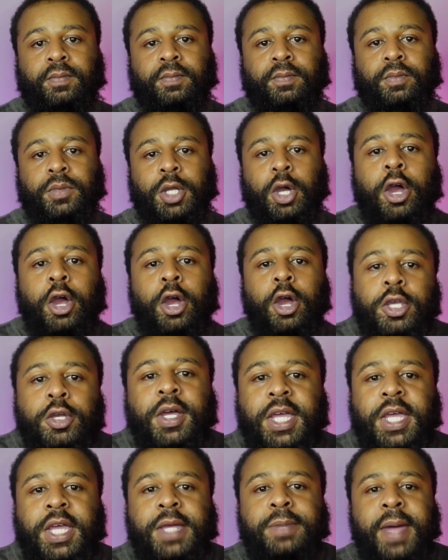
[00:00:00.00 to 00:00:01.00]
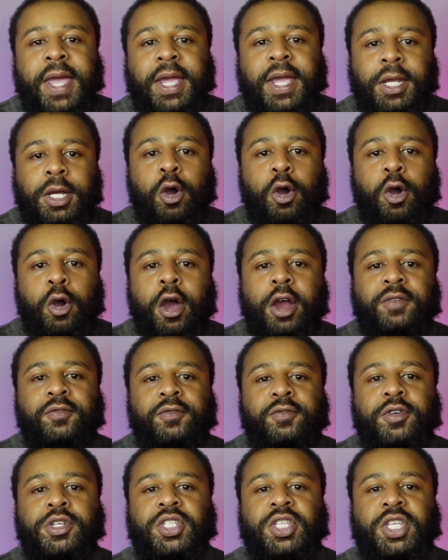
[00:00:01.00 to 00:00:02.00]
Are you gonna keep making it harder
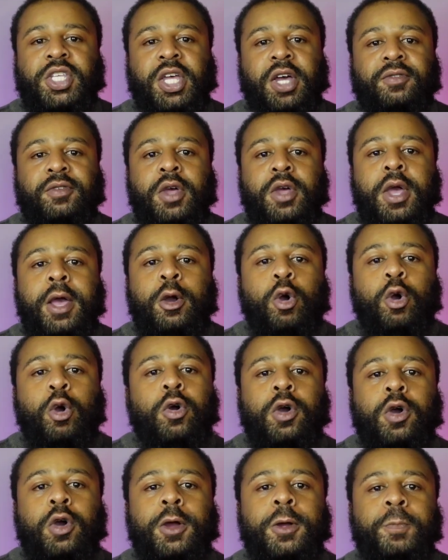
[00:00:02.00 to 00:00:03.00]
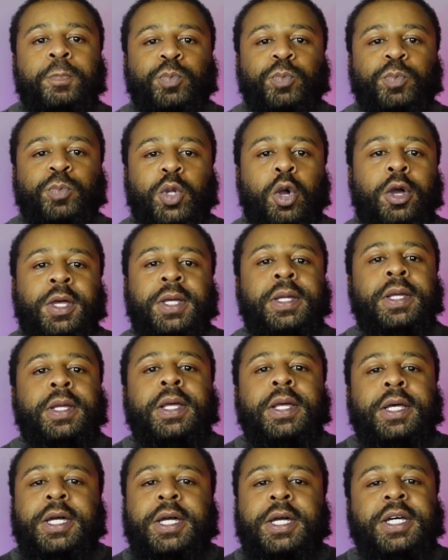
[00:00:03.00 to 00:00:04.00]
for yourself? Or
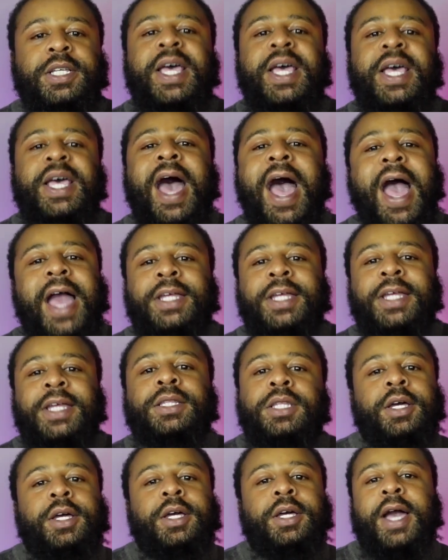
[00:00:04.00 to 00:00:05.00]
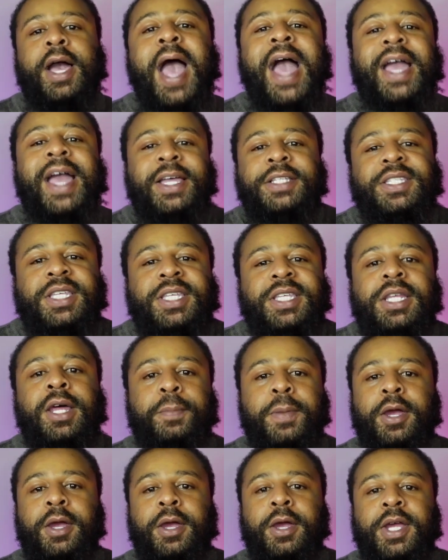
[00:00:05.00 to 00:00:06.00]
cause I can sit
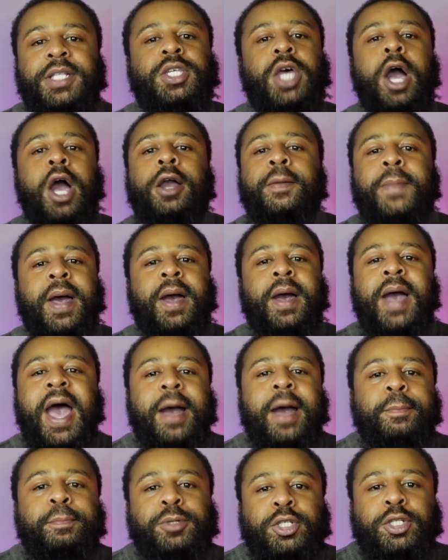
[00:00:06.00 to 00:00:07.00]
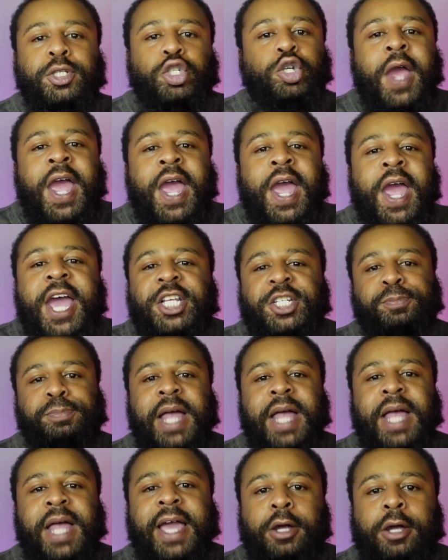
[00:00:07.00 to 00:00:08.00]
up here and talk about how trash
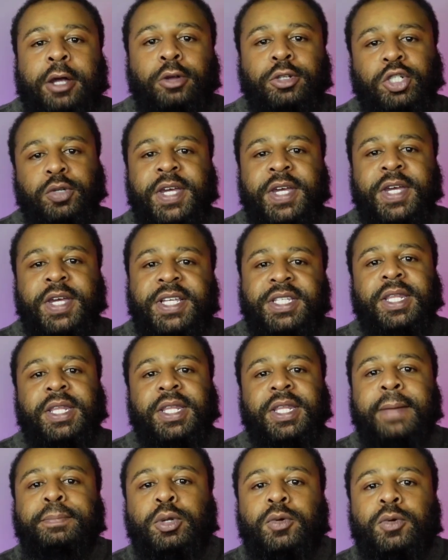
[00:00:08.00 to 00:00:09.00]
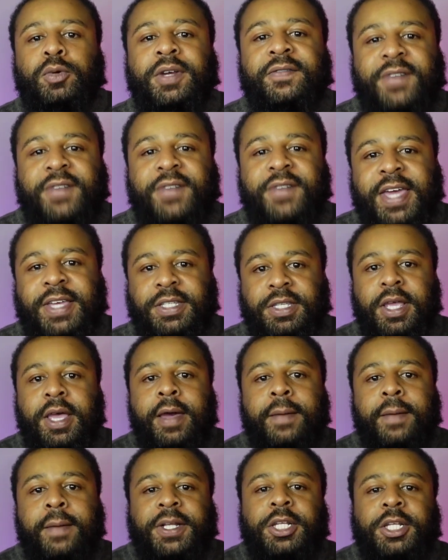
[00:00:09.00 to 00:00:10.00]
black culture is till I'm blue in the face.
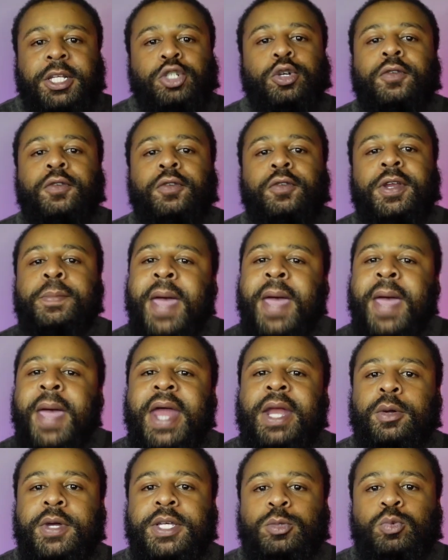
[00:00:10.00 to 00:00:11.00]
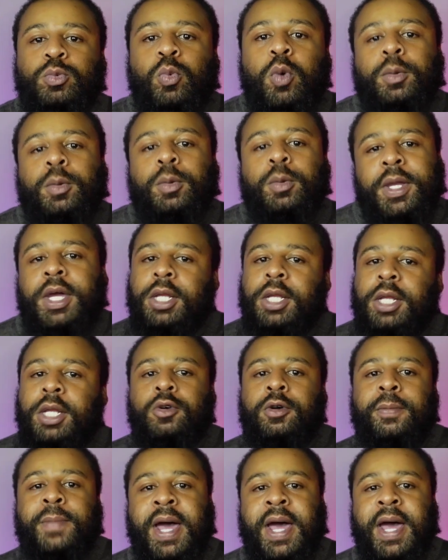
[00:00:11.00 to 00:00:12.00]
But the truth of the matter is, what are we gonna
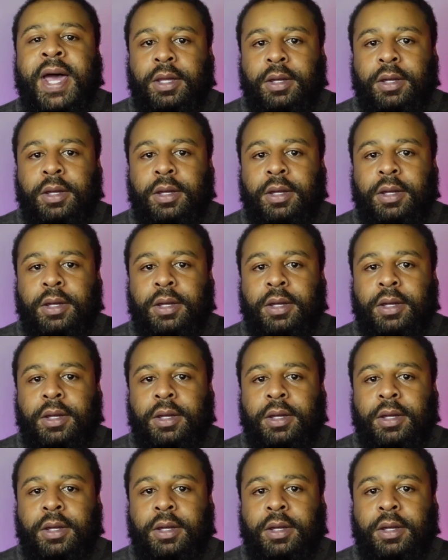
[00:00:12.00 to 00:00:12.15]
do about it?